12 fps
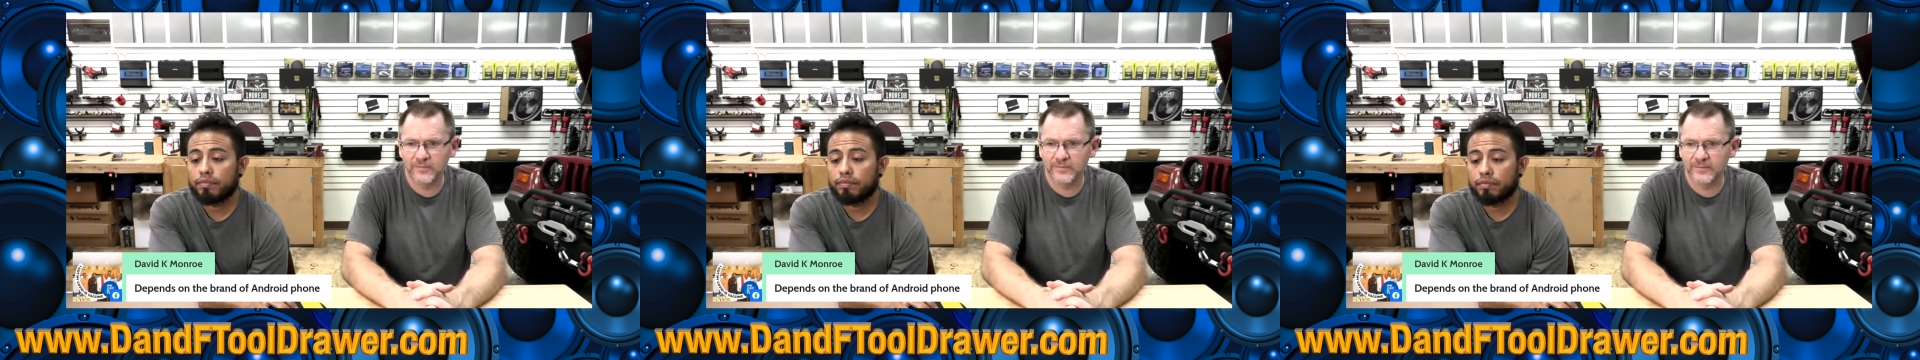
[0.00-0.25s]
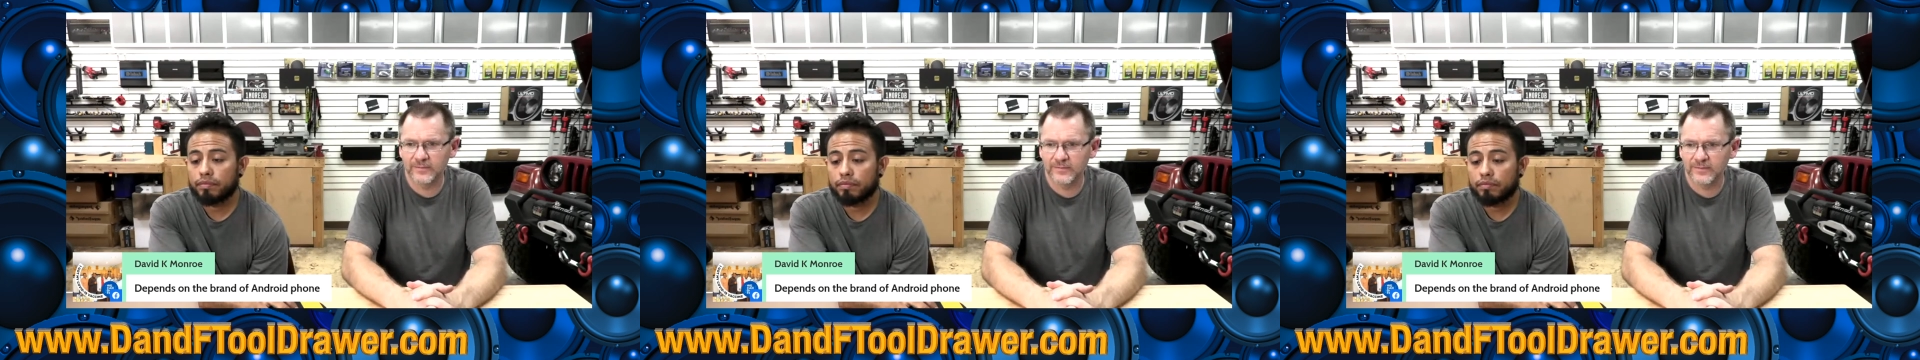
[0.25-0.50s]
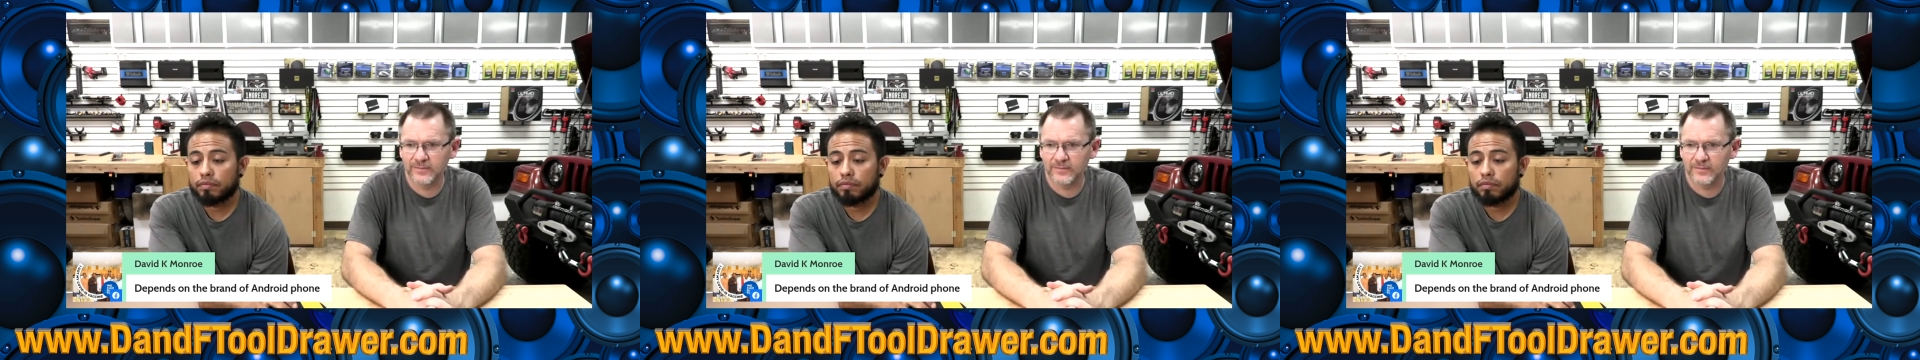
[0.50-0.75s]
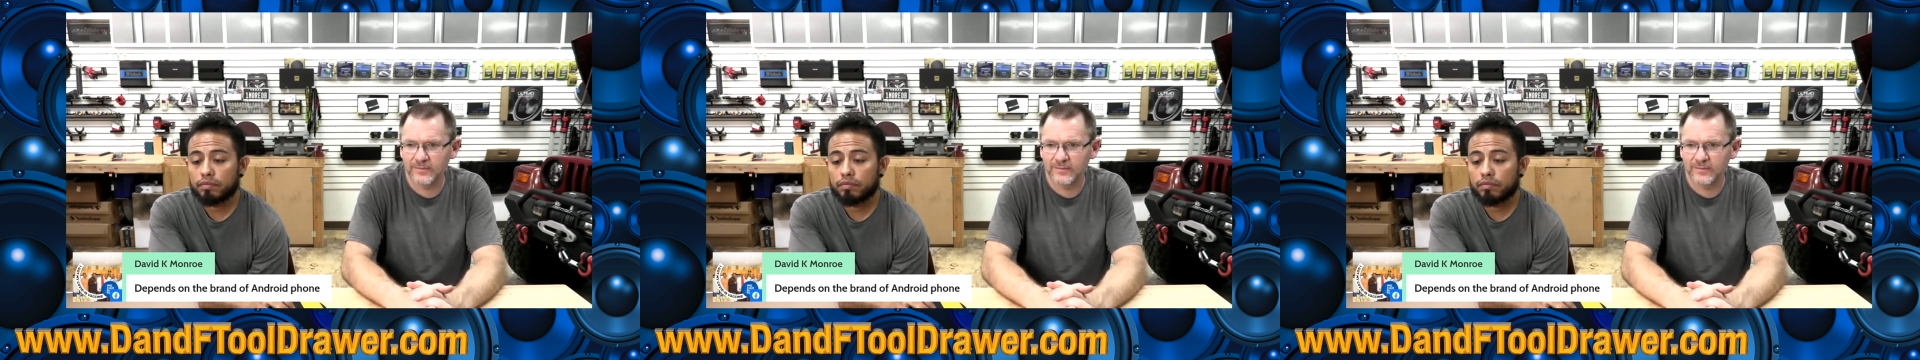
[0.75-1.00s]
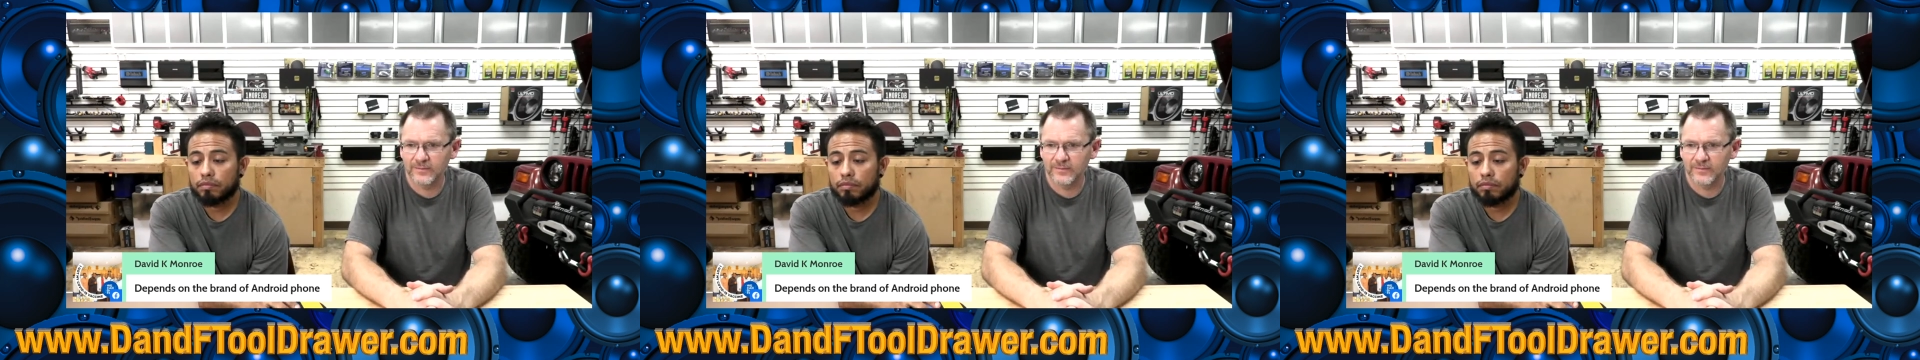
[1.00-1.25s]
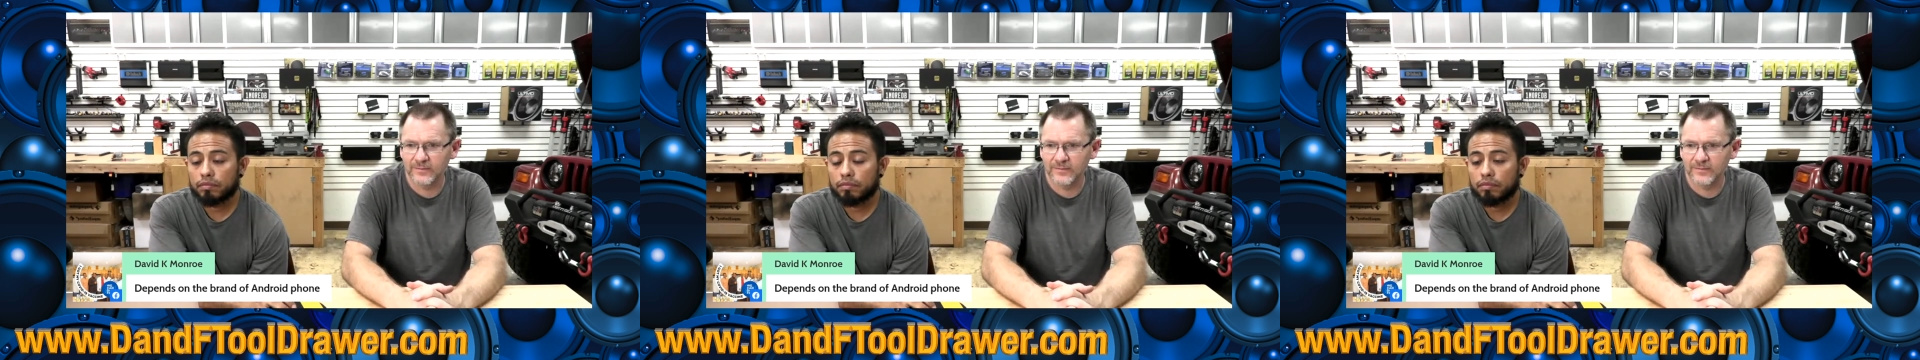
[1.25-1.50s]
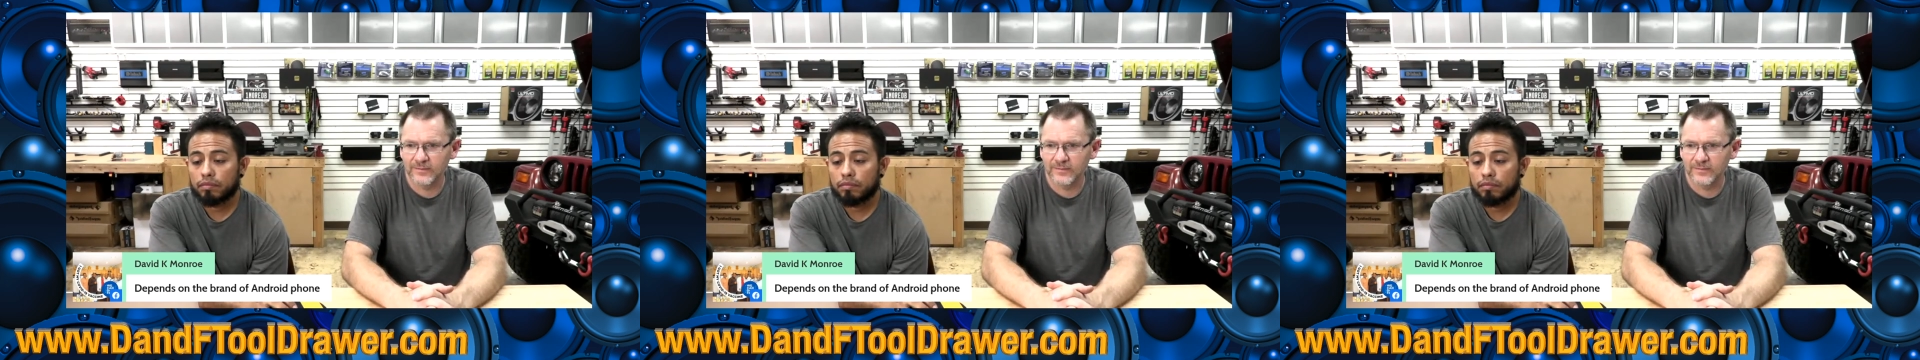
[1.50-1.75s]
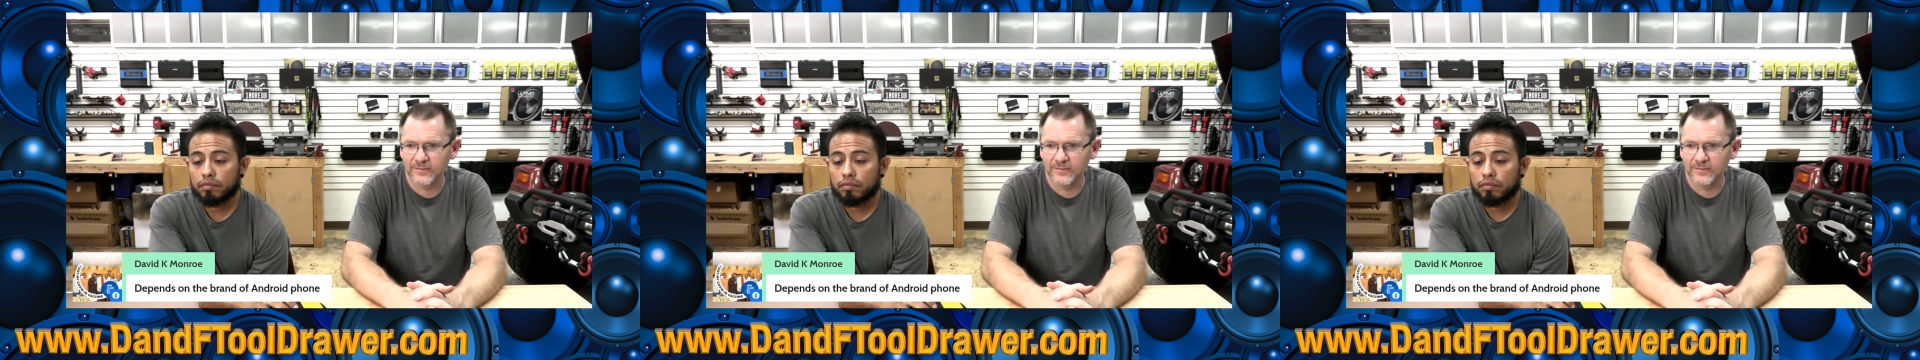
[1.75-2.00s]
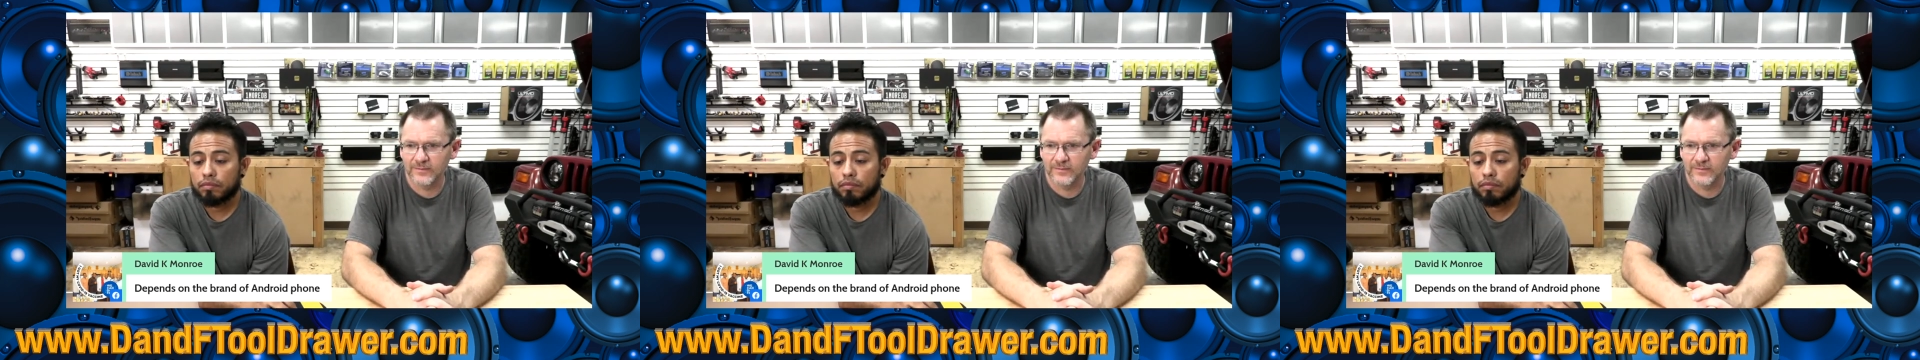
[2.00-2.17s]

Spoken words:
Nothing is said.